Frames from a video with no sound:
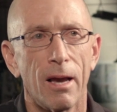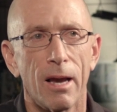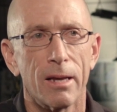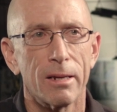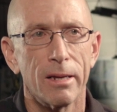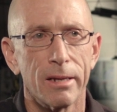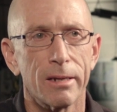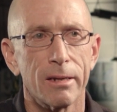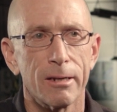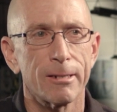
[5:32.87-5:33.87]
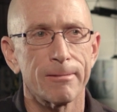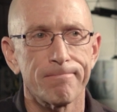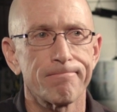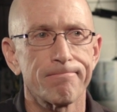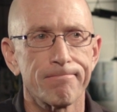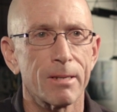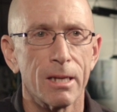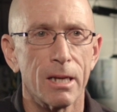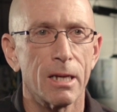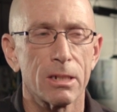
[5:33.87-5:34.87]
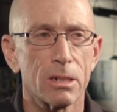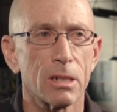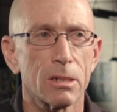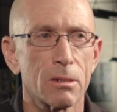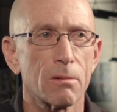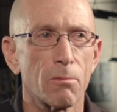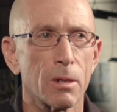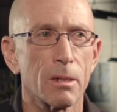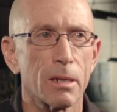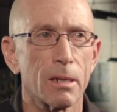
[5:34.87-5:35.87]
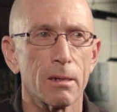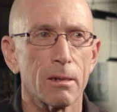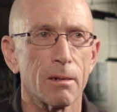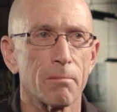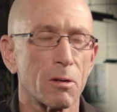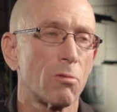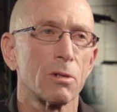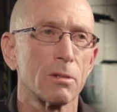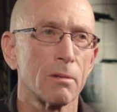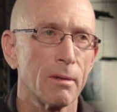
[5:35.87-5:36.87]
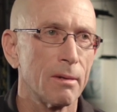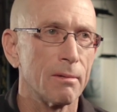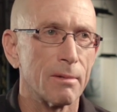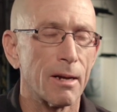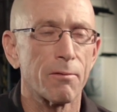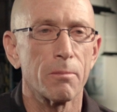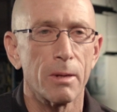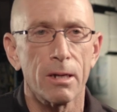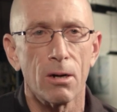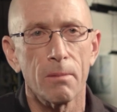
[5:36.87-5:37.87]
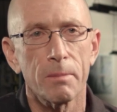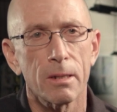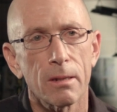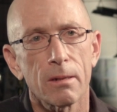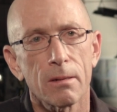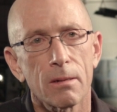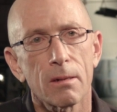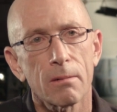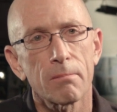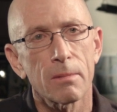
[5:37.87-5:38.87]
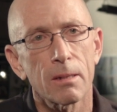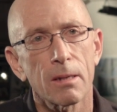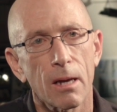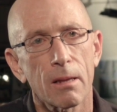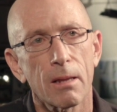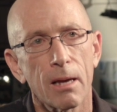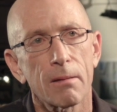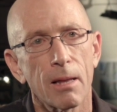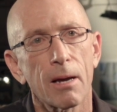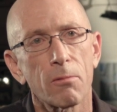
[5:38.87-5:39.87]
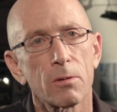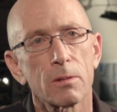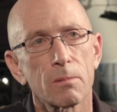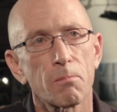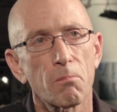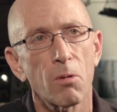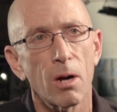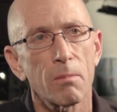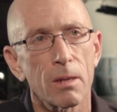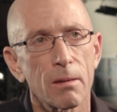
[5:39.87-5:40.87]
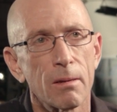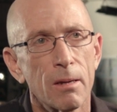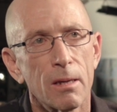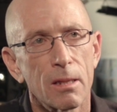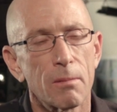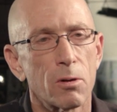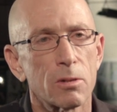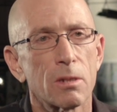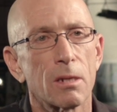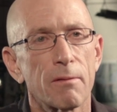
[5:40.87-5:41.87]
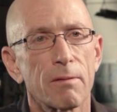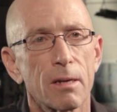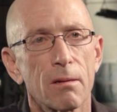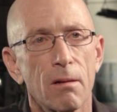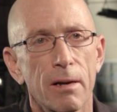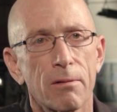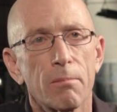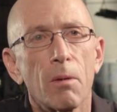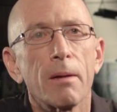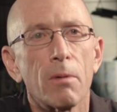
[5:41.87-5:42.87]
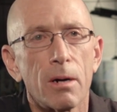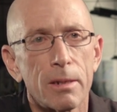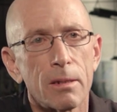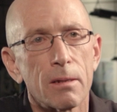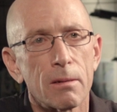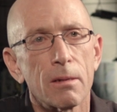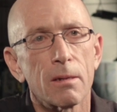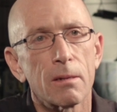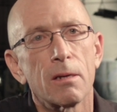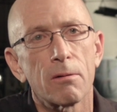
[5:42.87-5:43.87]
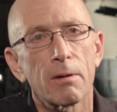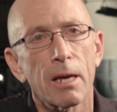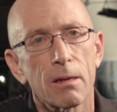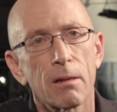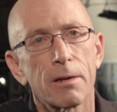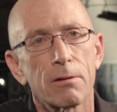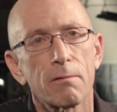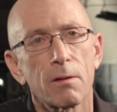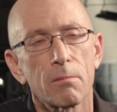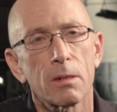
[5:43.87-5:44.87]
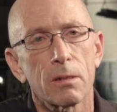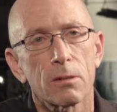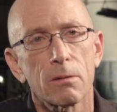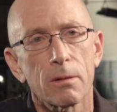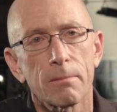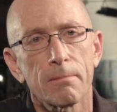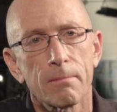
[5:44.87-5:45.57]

and it um, it just really um, and of course everybody copied it. Um, and that that was probably the most significant glider in my mind in, in you know in hang glider development history.